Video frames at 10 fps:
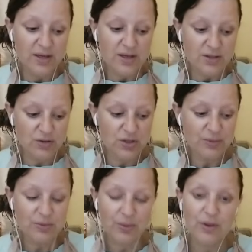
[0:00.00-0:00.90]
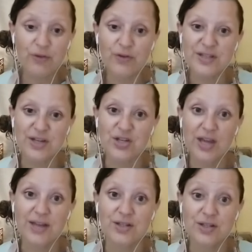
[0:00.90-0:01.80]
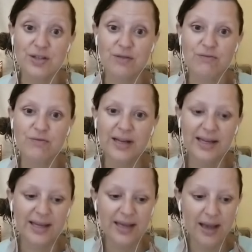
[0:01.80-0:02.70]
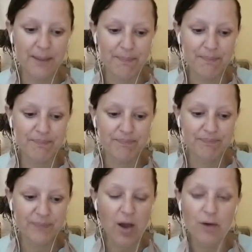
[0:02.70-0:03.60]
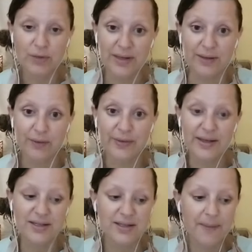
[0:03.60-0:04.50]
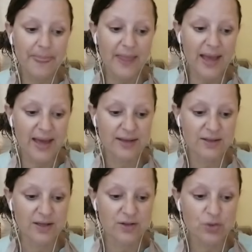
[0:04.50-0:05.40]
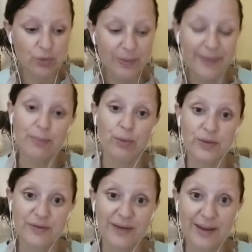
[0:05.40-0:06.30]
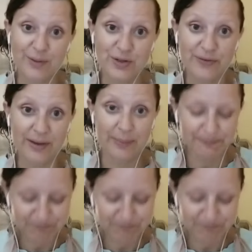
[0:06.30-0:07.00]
So she was one of the first educators to really hone in on this and talk about the importance of language development.